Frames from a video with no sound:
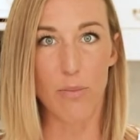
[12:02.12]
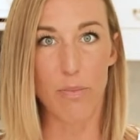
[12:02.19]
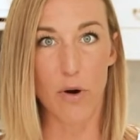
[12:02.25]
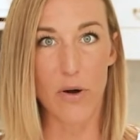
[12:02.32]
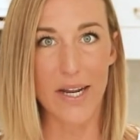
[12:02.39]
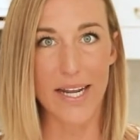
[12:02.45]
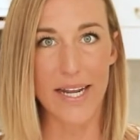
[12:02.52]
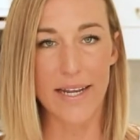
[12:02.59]

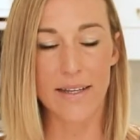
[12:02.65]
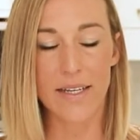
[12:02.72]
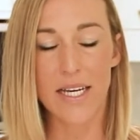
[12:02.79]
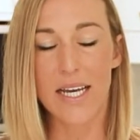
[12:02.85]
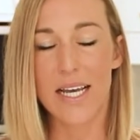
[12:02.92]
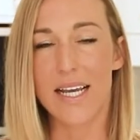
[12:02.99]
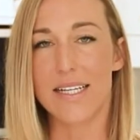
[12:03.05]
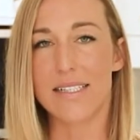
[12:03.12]
body,
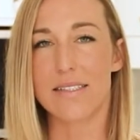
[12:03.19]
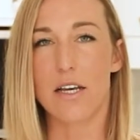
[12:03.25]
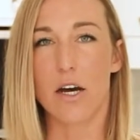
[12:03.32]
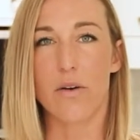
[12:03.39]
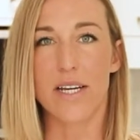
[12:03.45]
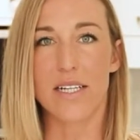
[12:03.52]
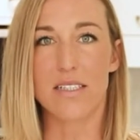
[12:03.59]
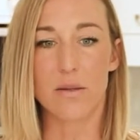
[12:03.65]
is
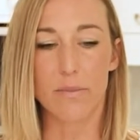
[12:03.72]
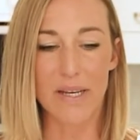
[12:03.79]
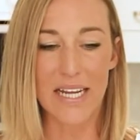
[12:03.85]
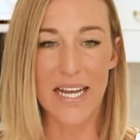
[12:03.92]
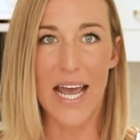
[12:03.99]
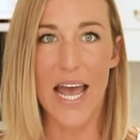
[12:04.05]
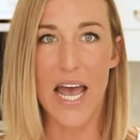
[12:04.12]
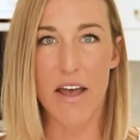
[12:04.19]
going to
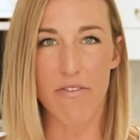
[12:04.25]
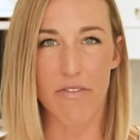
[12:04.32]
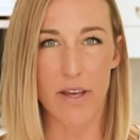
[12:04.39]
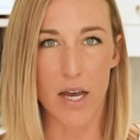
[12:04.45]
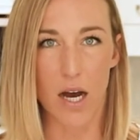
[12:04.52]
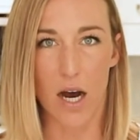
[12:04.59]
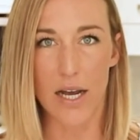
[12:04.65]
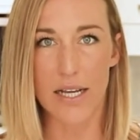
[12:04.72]
be
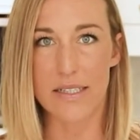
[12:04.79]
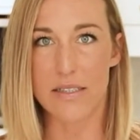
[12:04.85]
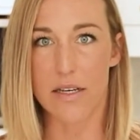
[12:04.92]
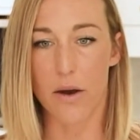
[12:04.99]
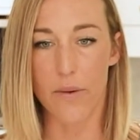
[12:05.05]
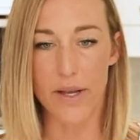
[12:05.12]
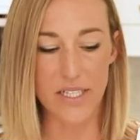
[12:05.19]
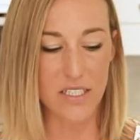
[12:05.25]
heavier, it's
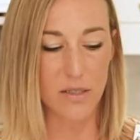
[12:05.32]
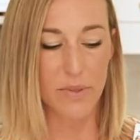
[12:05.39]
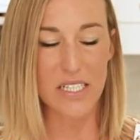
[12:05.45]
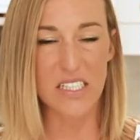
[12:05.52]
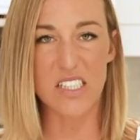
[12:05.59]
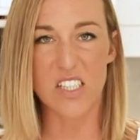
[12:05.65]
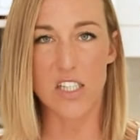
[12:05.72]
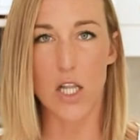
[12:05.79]
going to be
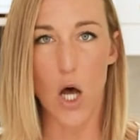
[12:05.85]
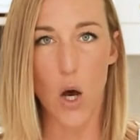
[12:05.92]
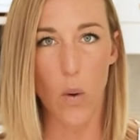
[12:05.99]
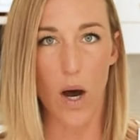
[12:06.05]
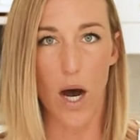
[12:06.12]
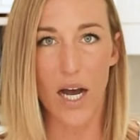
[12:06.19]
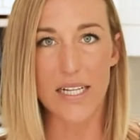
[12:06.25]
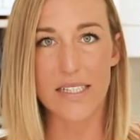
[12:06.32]

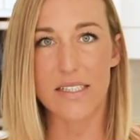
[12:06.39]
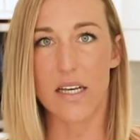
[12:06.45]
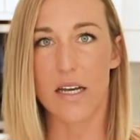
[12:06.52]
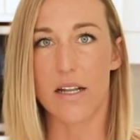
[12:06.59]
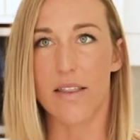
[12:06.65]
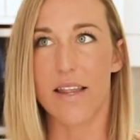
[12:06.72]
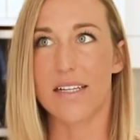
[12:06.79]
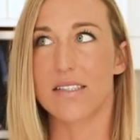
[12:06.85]
slower,
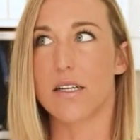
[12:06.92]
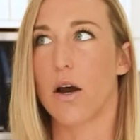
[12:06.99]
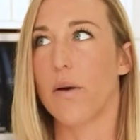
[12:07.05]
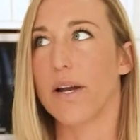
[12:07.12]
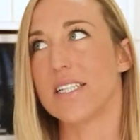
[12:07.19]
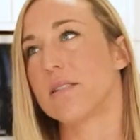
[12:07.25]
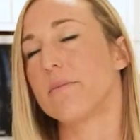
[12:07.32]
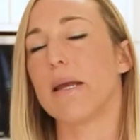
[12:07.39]
there's
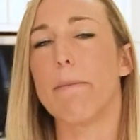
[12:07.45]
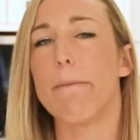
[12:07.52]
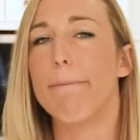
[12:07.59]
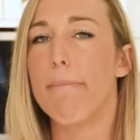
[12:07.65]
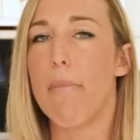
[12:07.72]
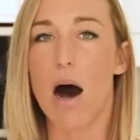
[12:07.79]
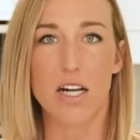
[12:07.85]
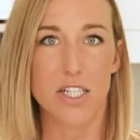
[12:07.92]
going to be
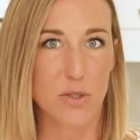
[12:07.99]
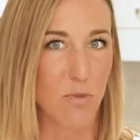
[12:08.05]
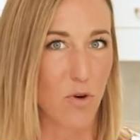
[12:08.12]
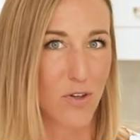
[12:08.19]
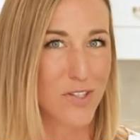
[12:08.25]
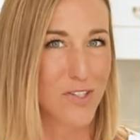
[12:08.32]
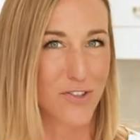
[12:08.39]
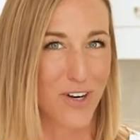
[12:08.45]
much
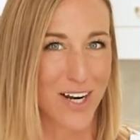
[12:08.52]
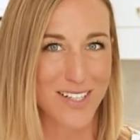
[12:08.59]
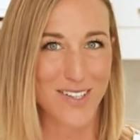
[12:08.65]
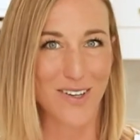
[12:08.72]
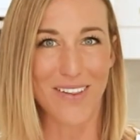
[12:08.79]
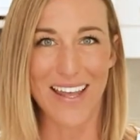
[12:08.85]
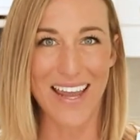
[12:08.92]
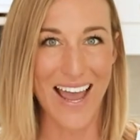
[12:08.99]
more stress
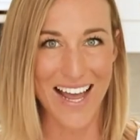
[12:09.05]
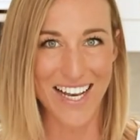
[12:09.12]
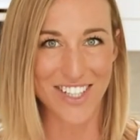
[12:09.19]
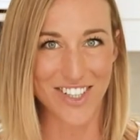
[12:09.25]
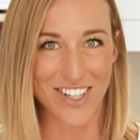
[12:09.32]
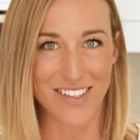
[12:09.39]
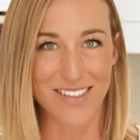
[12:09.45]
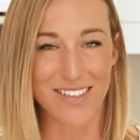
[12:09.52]
on the
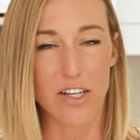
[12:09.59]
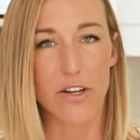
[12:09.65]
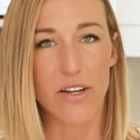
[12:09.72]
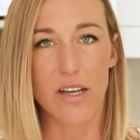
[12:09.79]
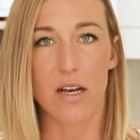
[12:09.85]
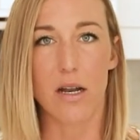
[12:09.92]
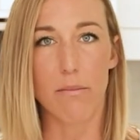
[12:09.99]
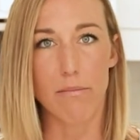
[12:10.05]
engine, so you
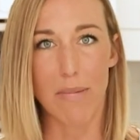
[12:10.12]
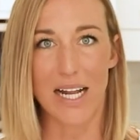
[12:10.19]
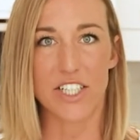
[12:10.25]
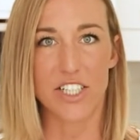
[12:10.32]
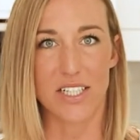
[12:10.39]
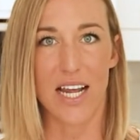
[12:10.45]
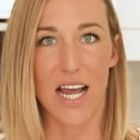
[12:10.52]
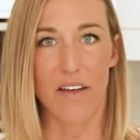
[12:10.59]
can
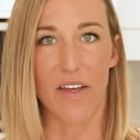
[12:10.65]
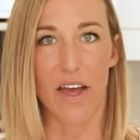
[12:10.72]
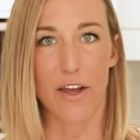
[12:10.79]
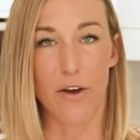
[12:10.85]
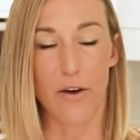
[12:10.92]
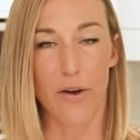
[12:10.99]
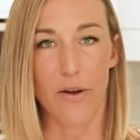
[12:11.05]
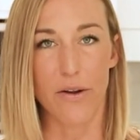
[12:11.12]
imagine how
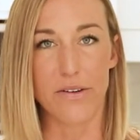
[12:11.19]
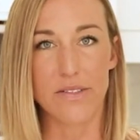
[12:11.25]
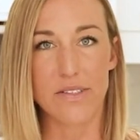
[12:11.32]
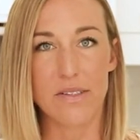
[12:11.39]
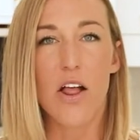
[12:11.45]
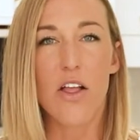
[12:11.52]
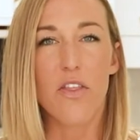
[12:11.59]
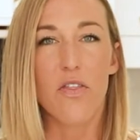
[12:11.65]
that goes.